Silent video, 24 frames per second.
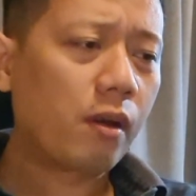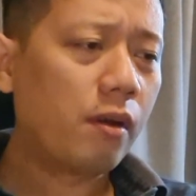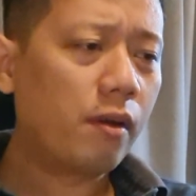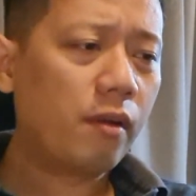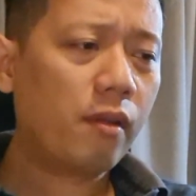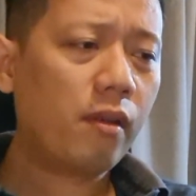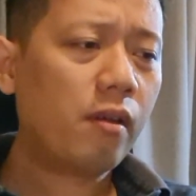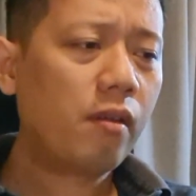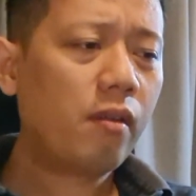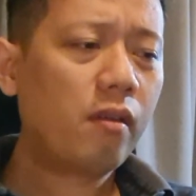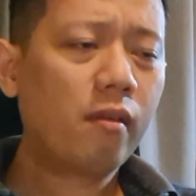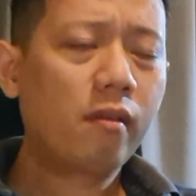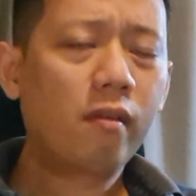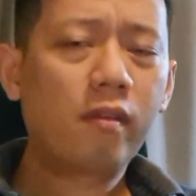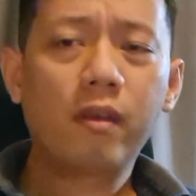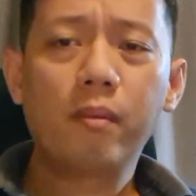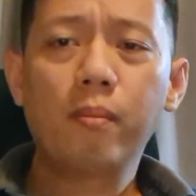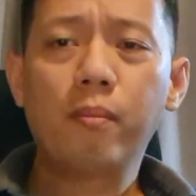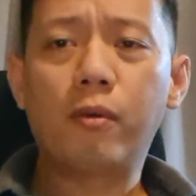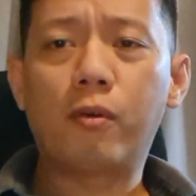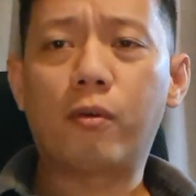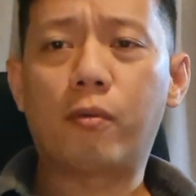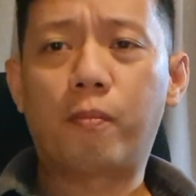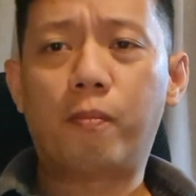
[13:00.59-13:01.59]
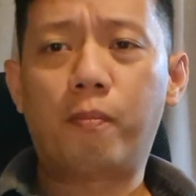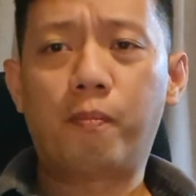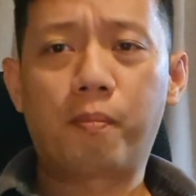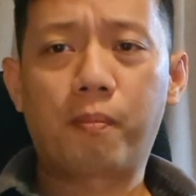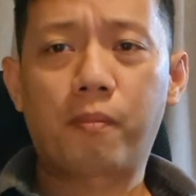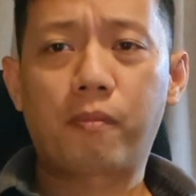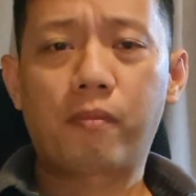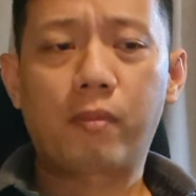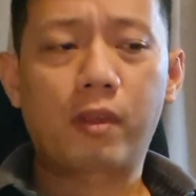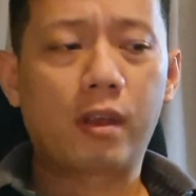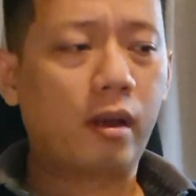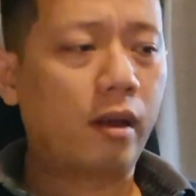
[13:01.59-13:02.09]
It's just simple:
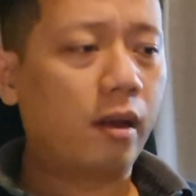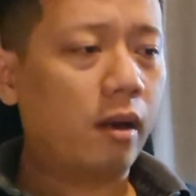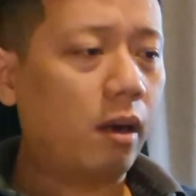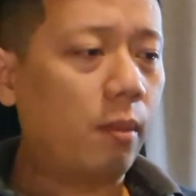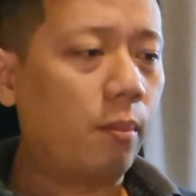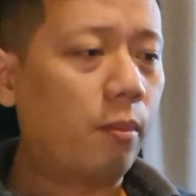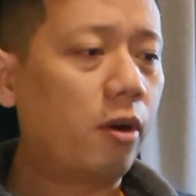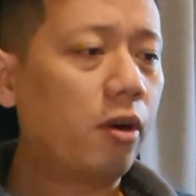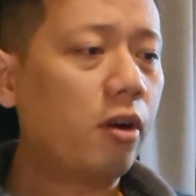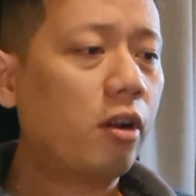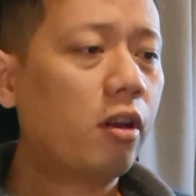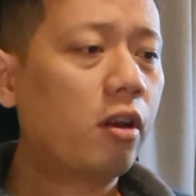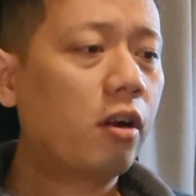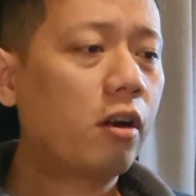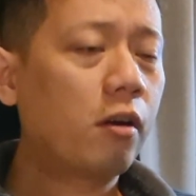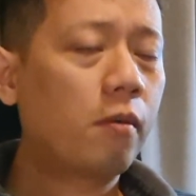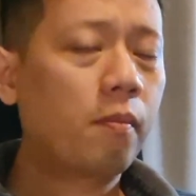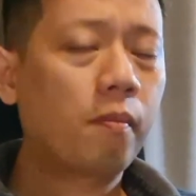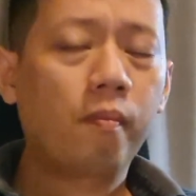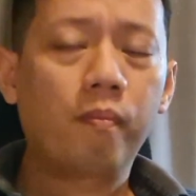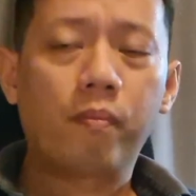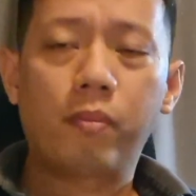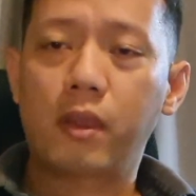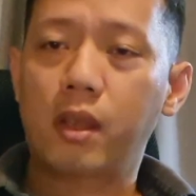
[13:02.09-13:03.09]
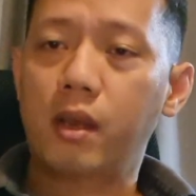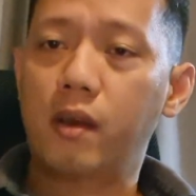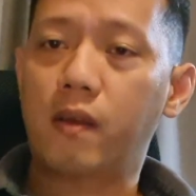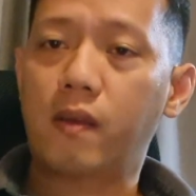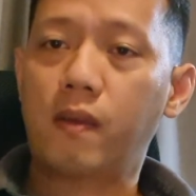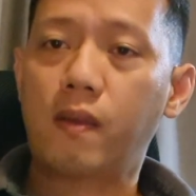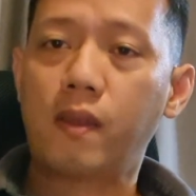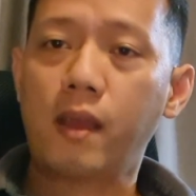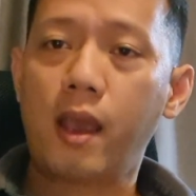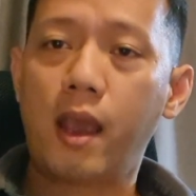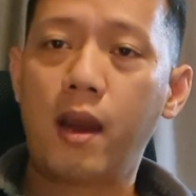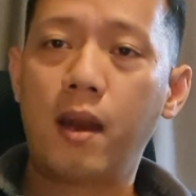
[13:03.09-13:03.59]
a monitor, a
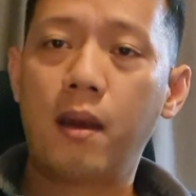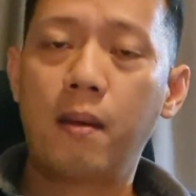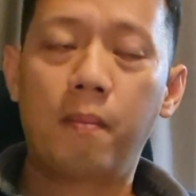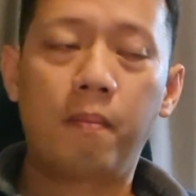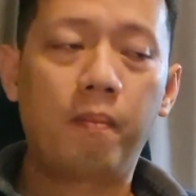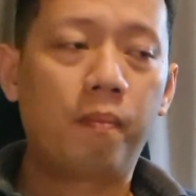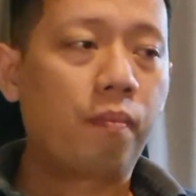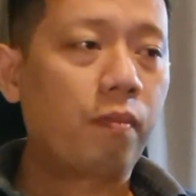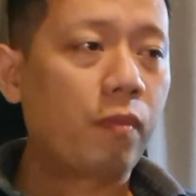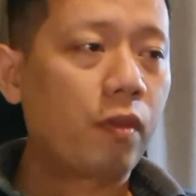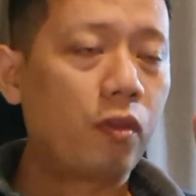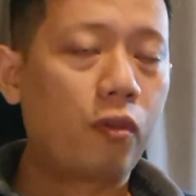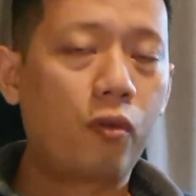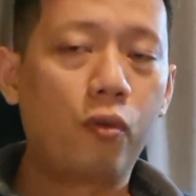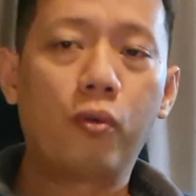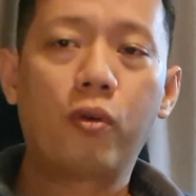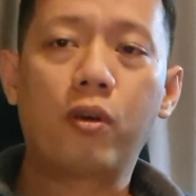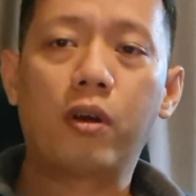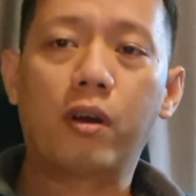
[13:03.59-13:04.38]
stand, to